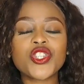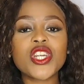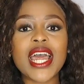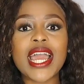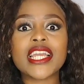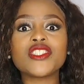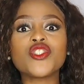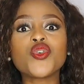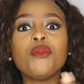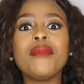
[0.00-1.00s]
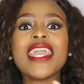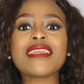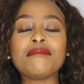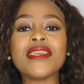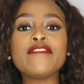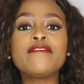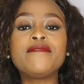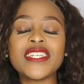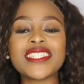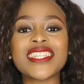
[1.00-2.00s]
tried to make me
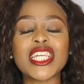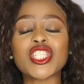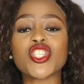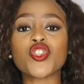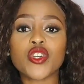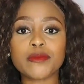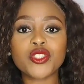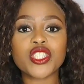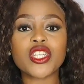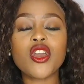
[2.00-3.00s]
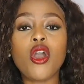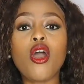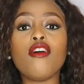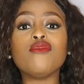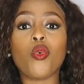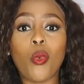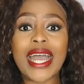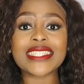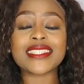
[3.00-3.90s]
fit the description of what